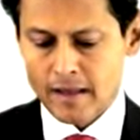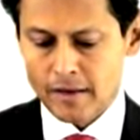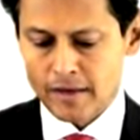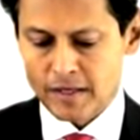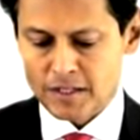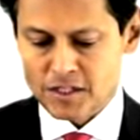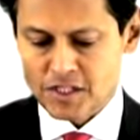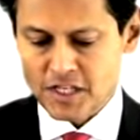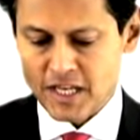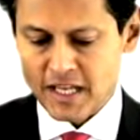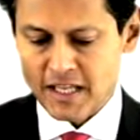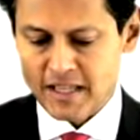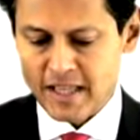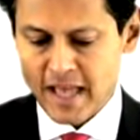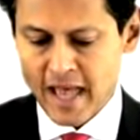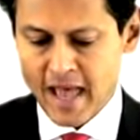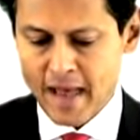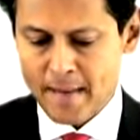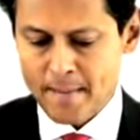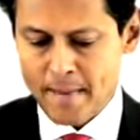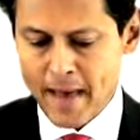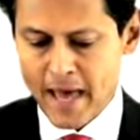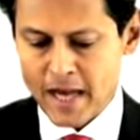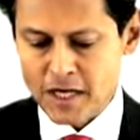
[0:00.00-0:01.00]
You can see
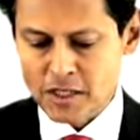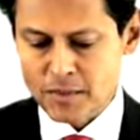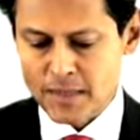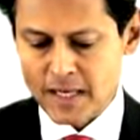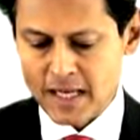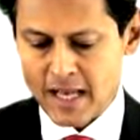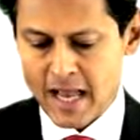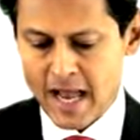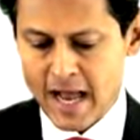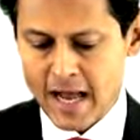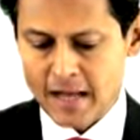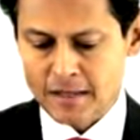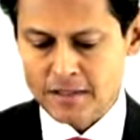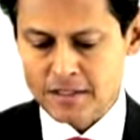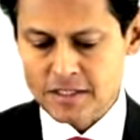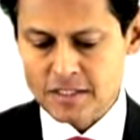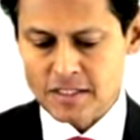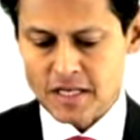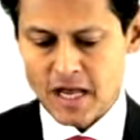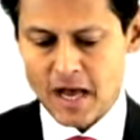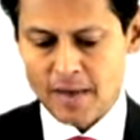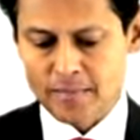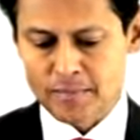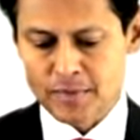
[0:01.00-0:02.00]
there management
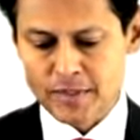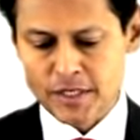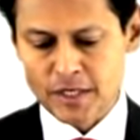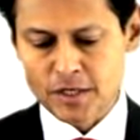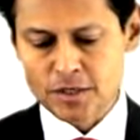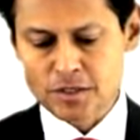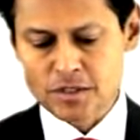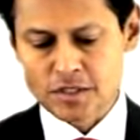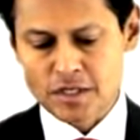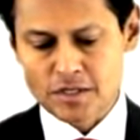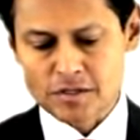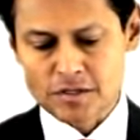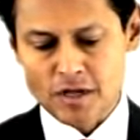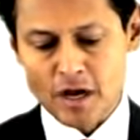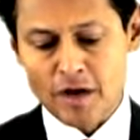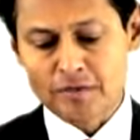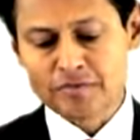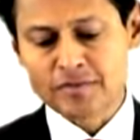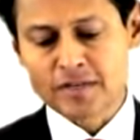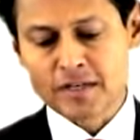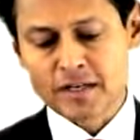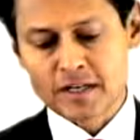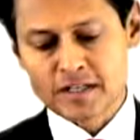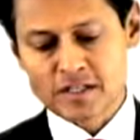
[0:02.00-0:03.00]
accounts are produced as
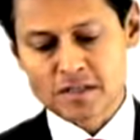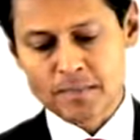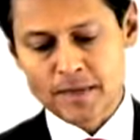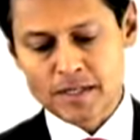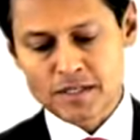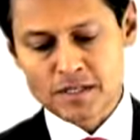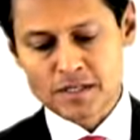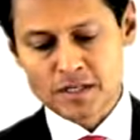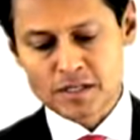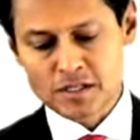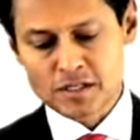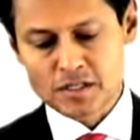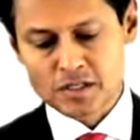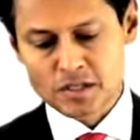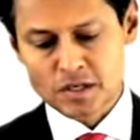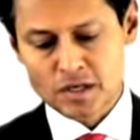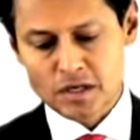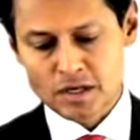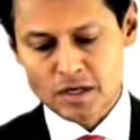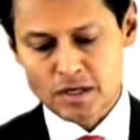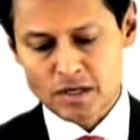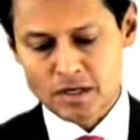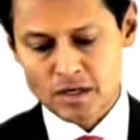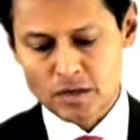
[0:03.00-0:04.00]
often as a business
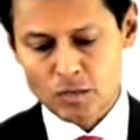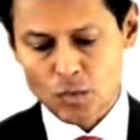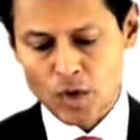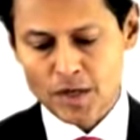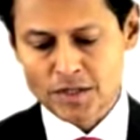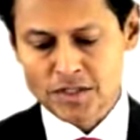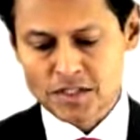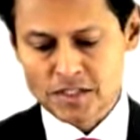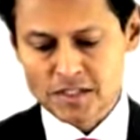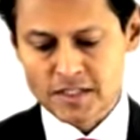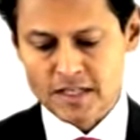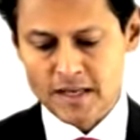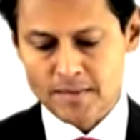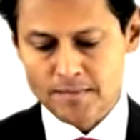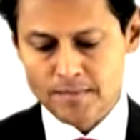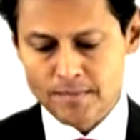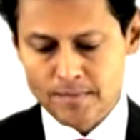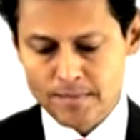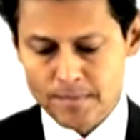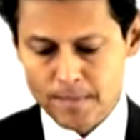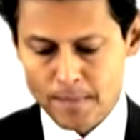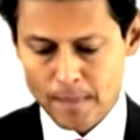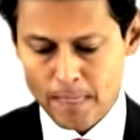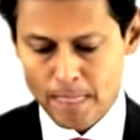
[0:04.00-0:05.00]
wants them,